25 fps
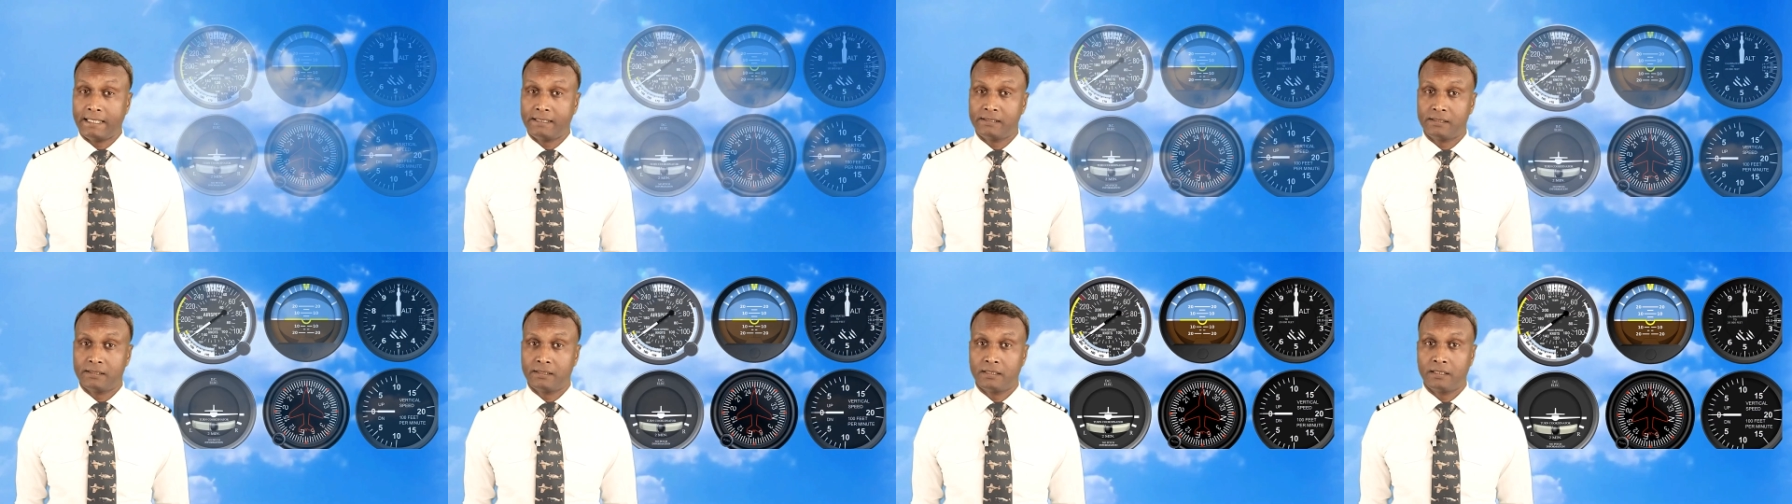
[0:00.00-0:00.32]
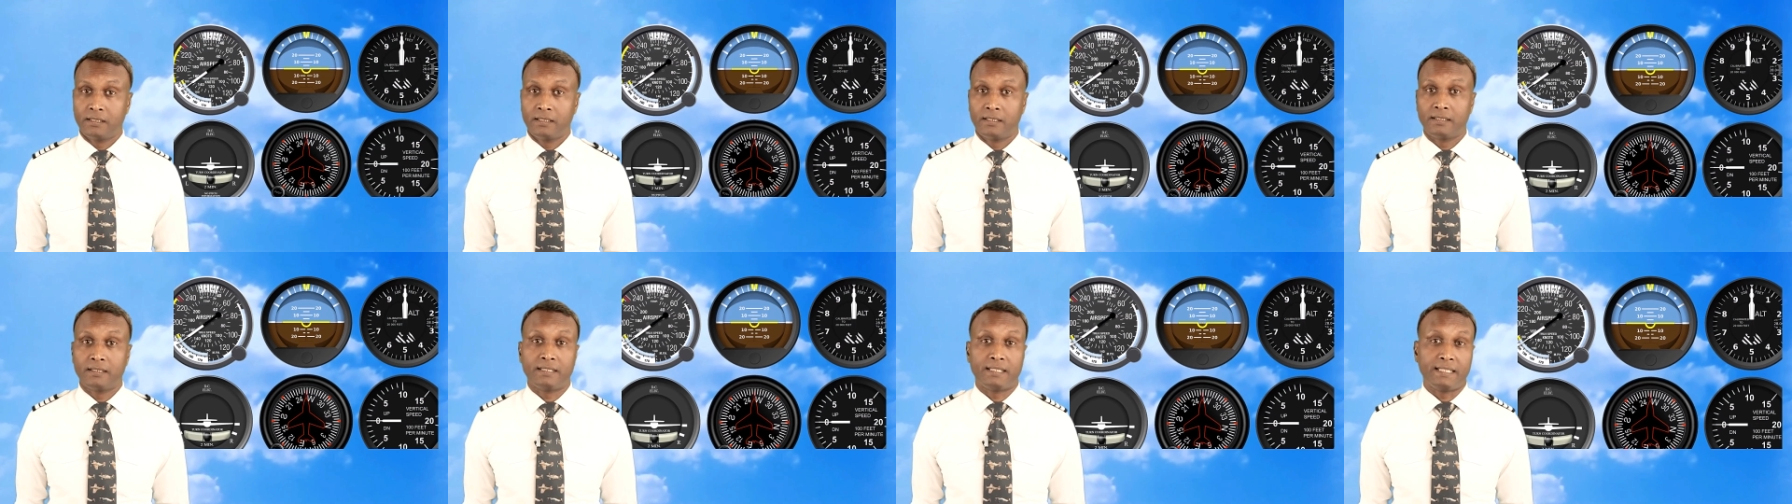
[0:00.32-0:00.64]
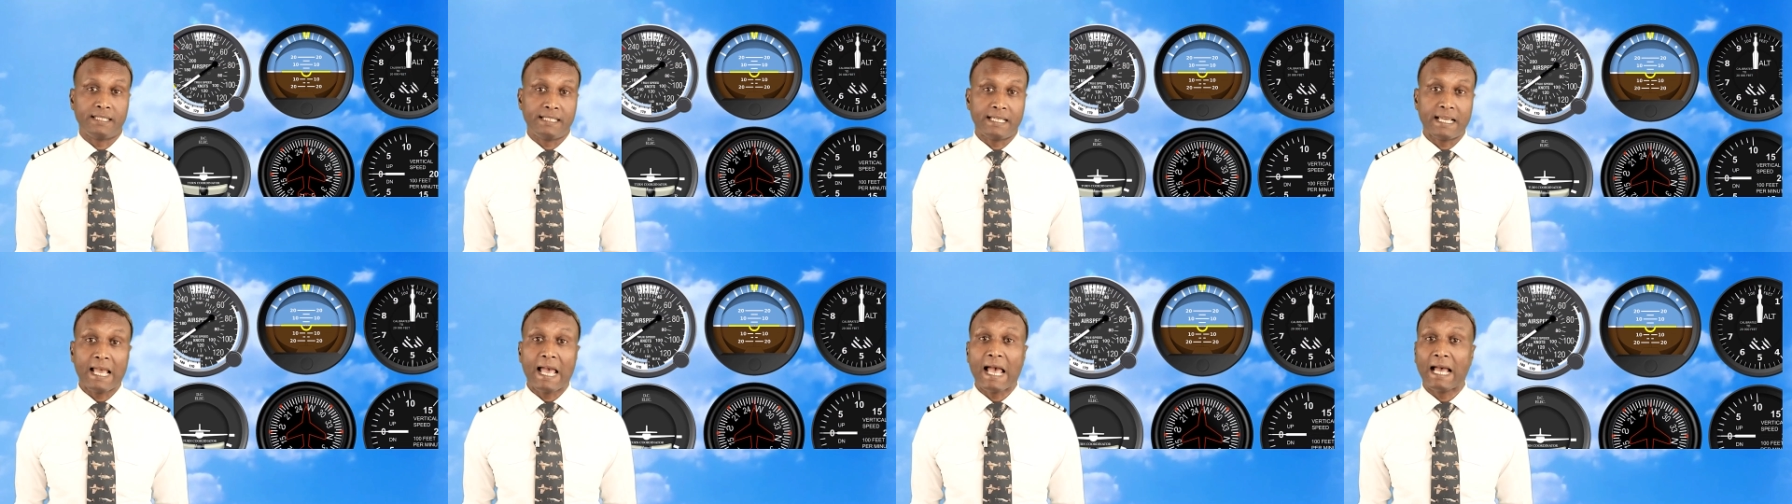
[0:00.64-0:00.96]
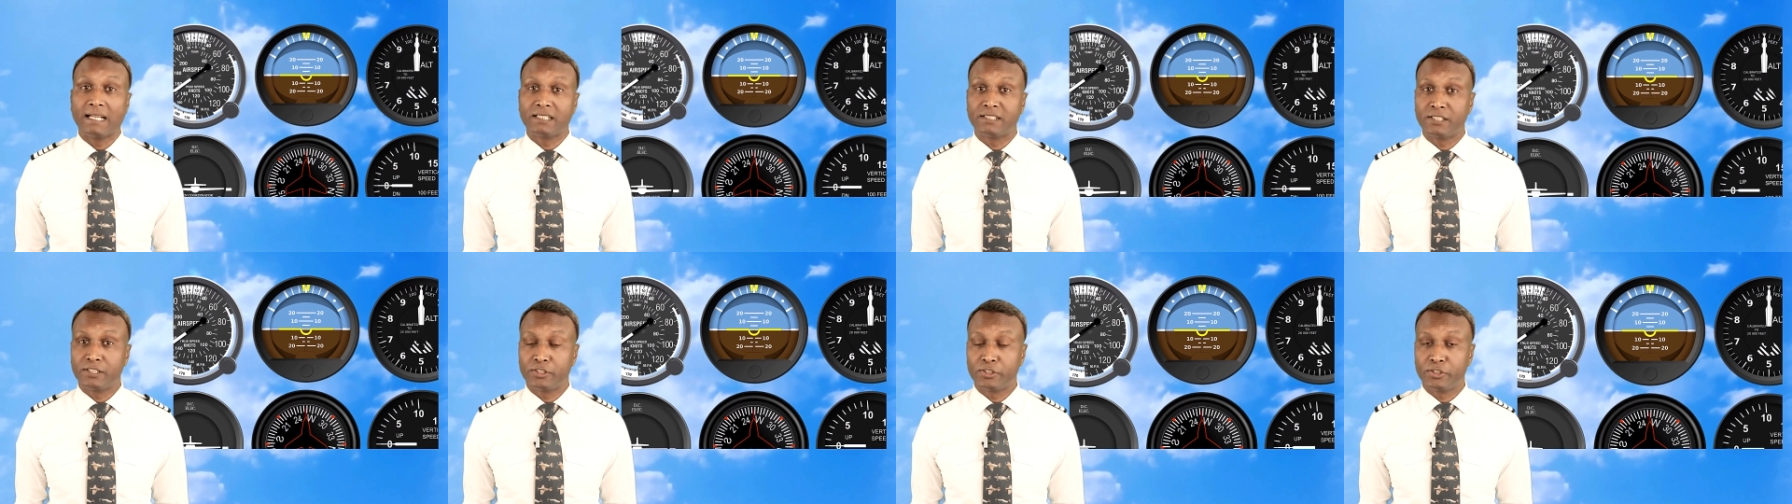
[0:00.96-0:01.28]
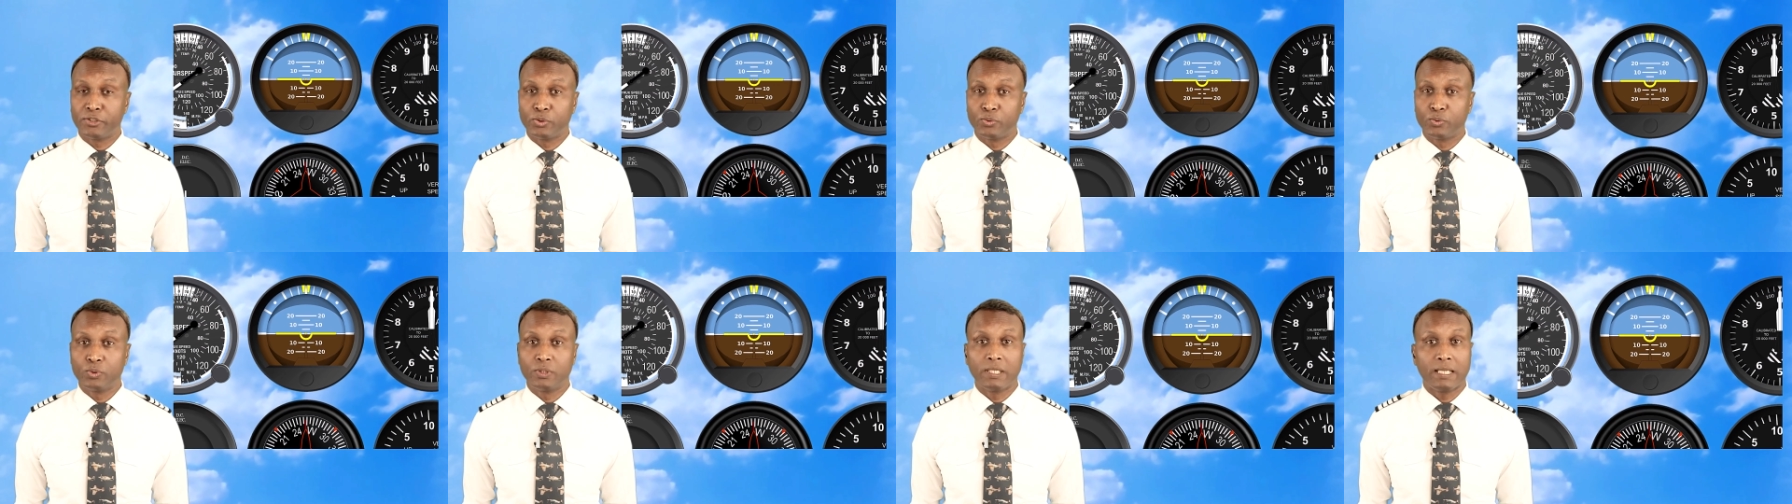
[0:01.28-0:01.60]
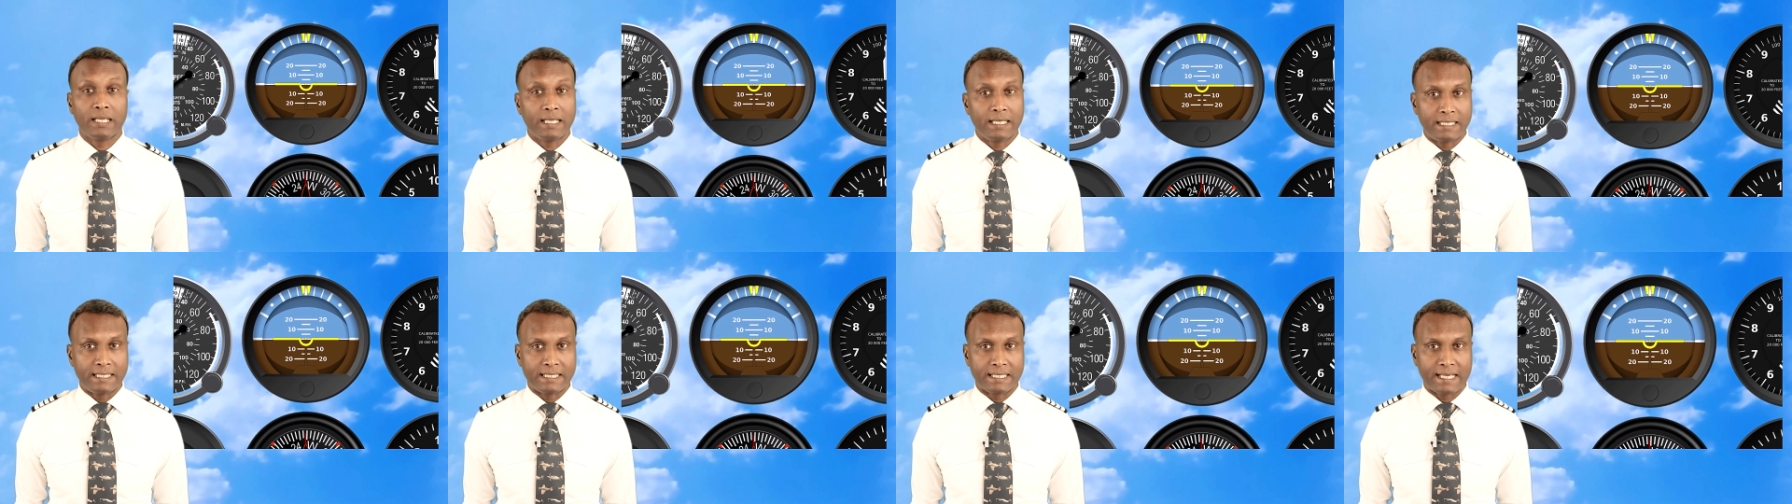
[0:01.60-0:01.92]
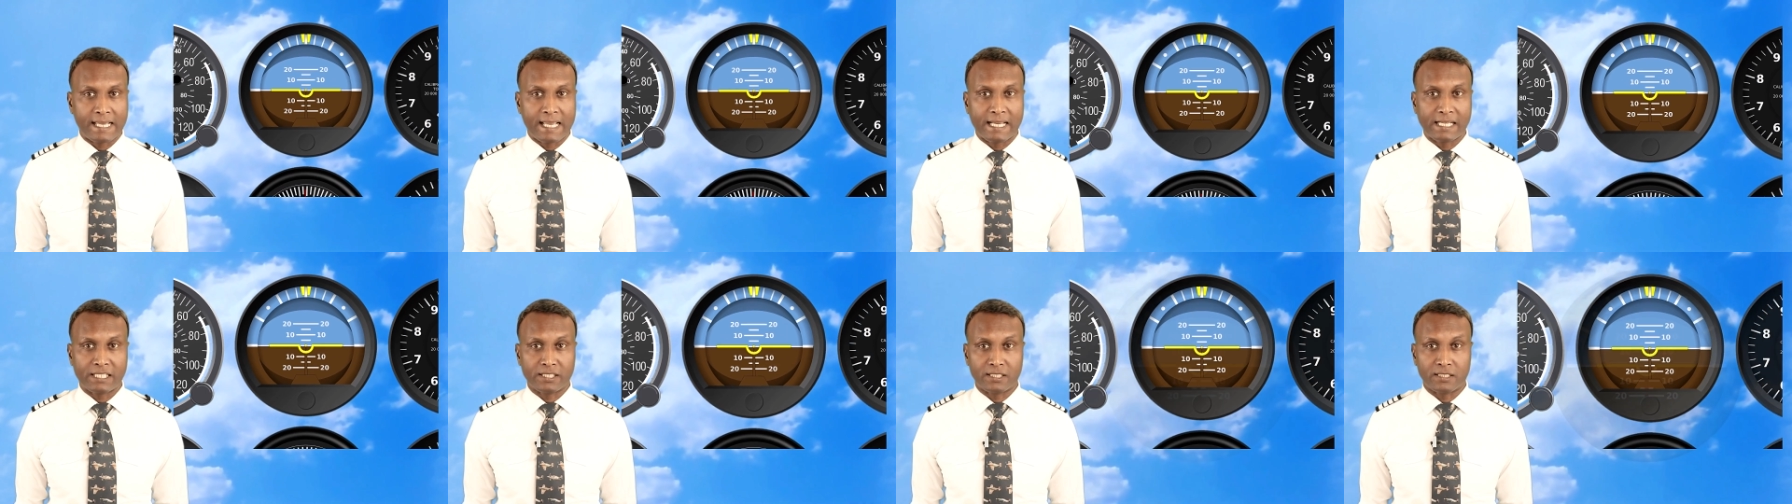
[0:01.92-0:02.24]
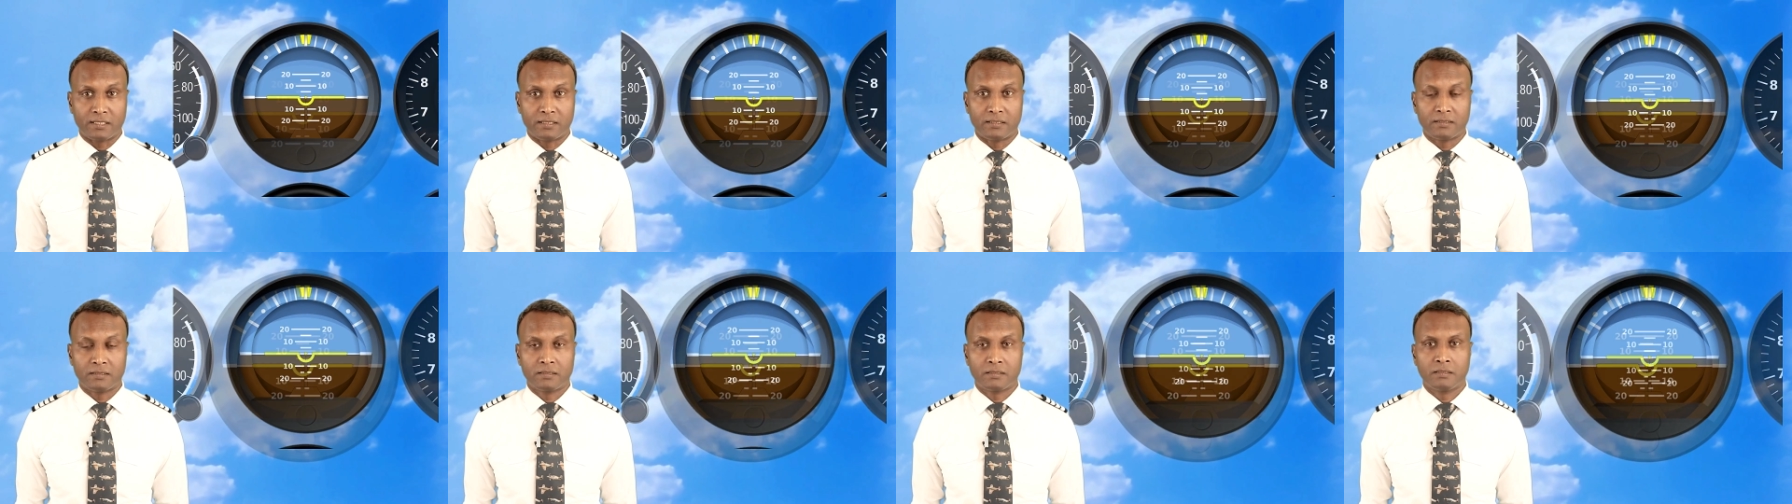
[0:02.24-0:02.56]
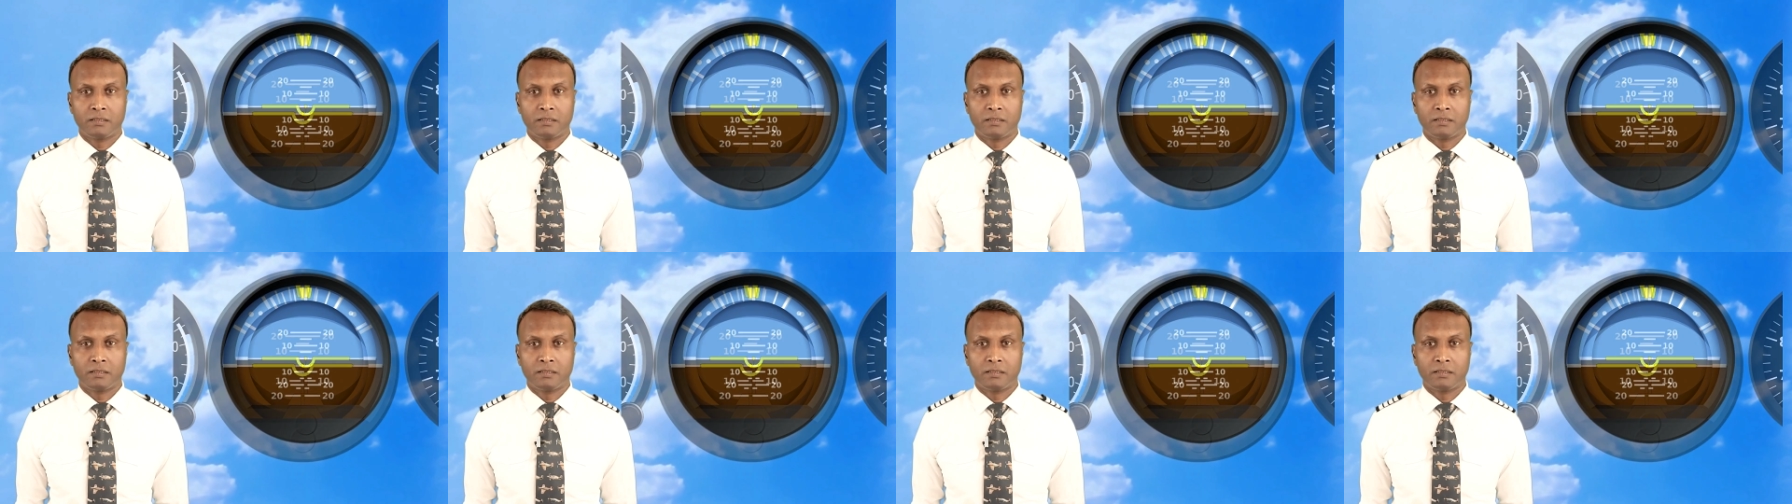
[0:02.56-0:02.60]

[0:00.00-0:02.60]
Next, the attitude indicator,